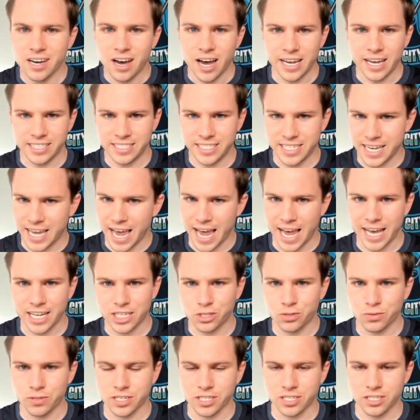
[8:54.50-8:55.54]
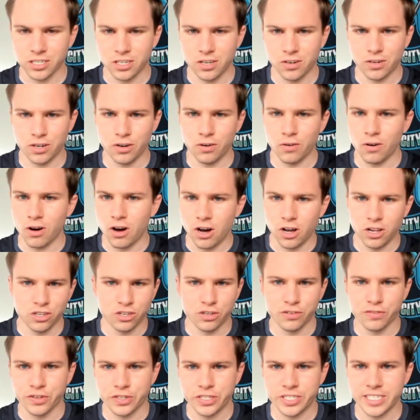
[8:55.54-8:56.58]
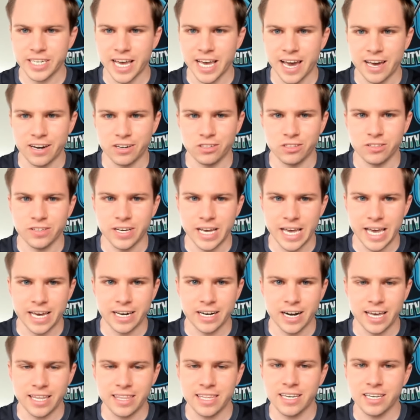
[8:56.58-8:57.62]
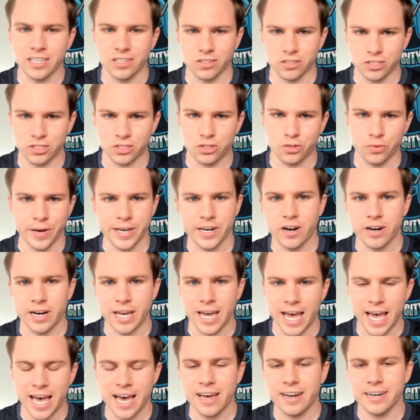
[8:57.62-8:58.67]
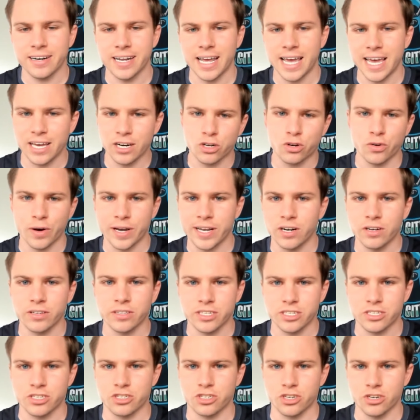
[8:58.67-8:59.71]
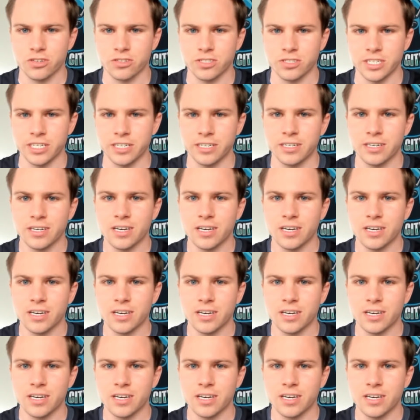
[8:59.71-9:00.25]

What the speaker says: I see hats with this logo all over Seattle, and I think it looks great on a hat and great on this jersey.